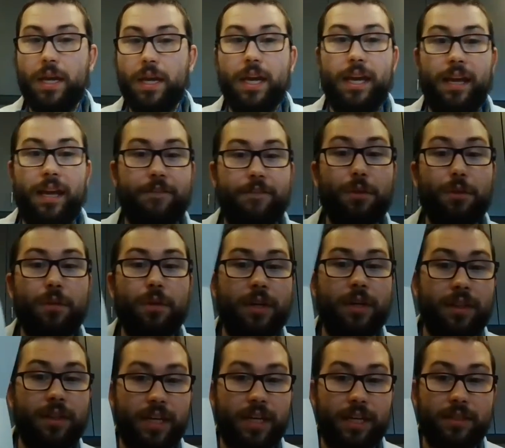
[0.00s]
If you look
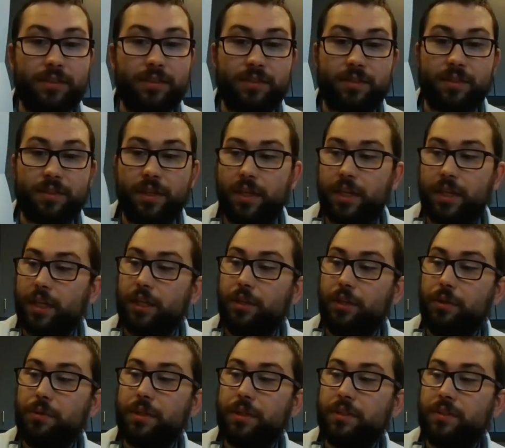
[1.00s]
at this,
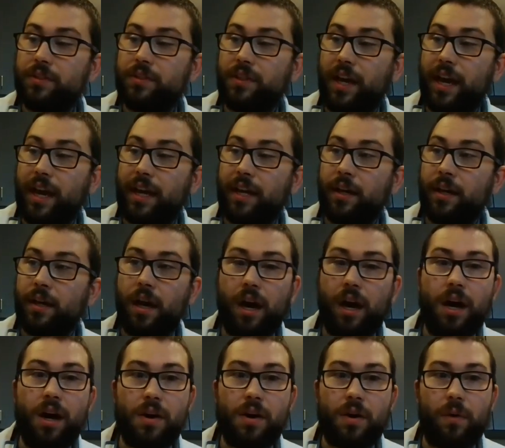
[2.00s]
you can say,
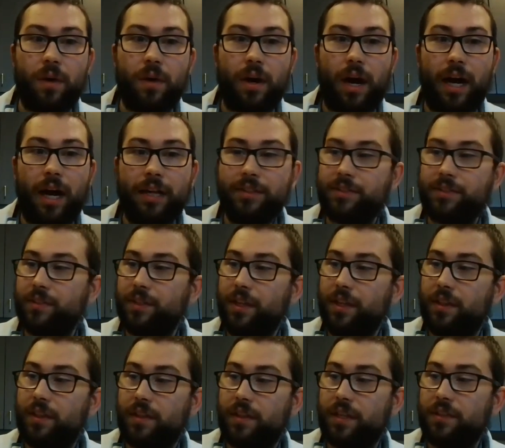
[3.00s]
oh, I see
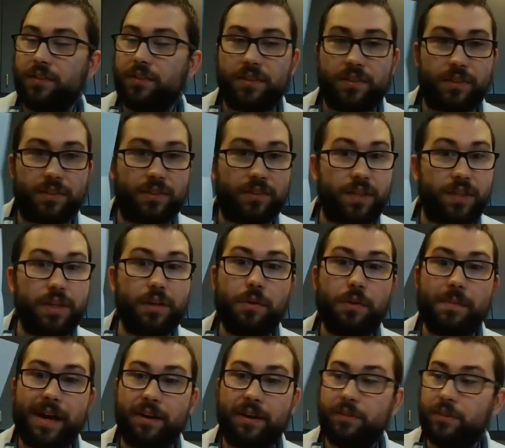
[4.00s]
that this is a single
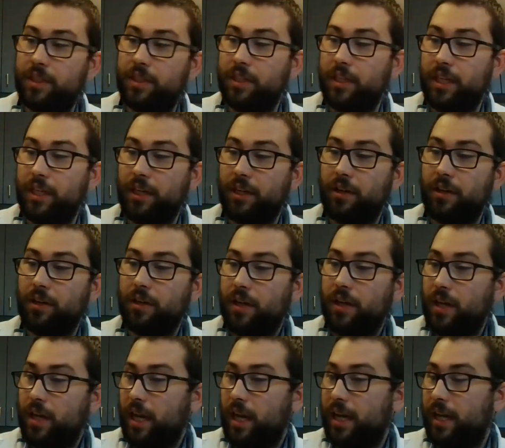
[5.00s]
mountain in here,
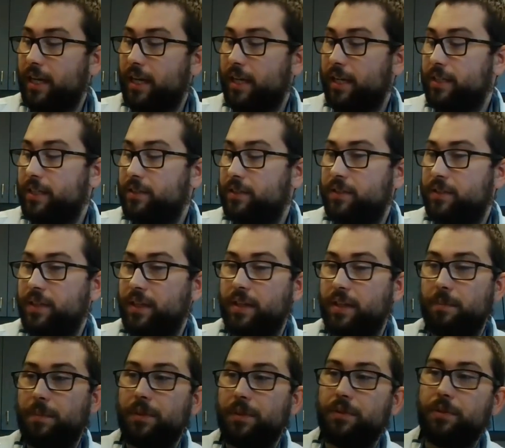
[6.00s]
and I can see
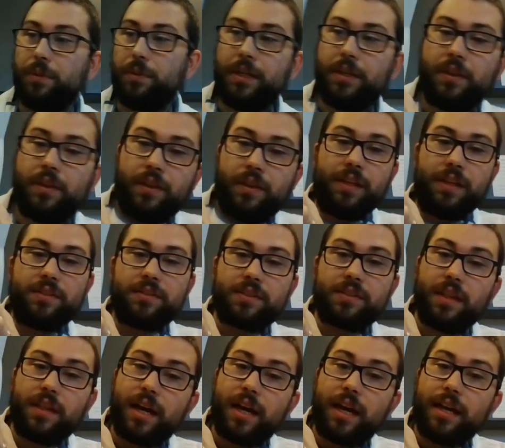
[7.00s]
that between this
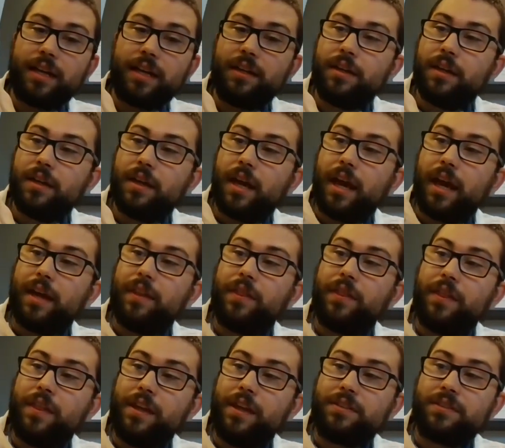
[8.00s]
line and
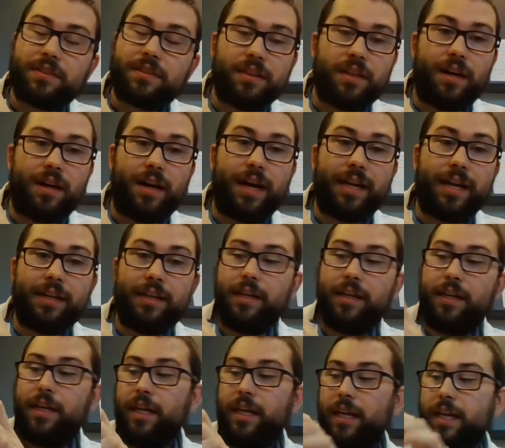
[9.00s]
this line,
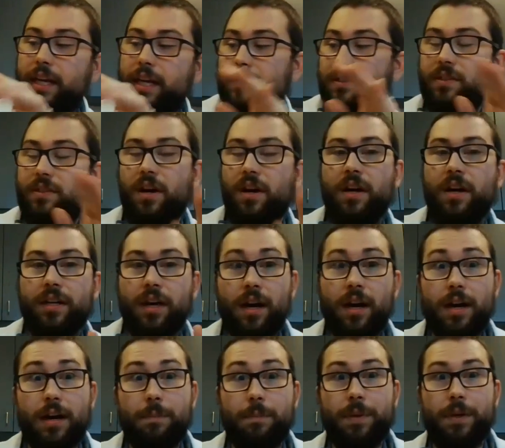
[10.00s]
it's gone
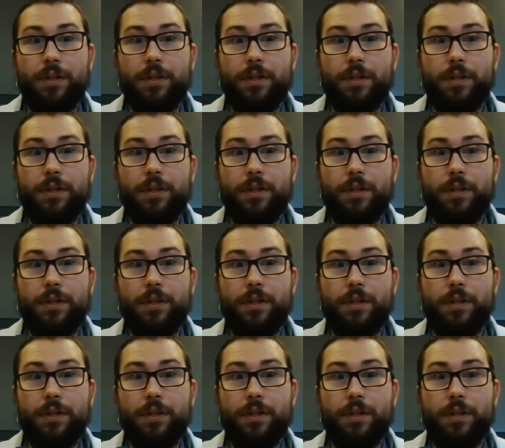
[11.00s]
up